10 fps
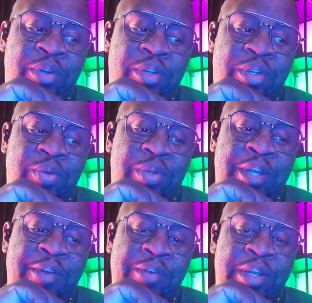You would
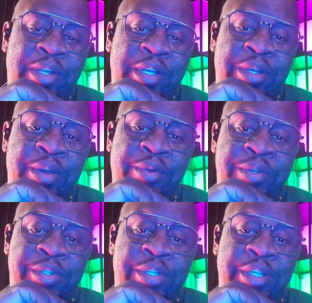definitely
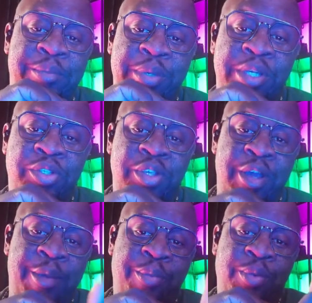notice the pitch
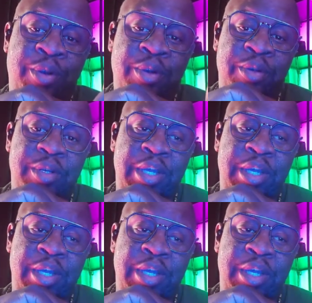upward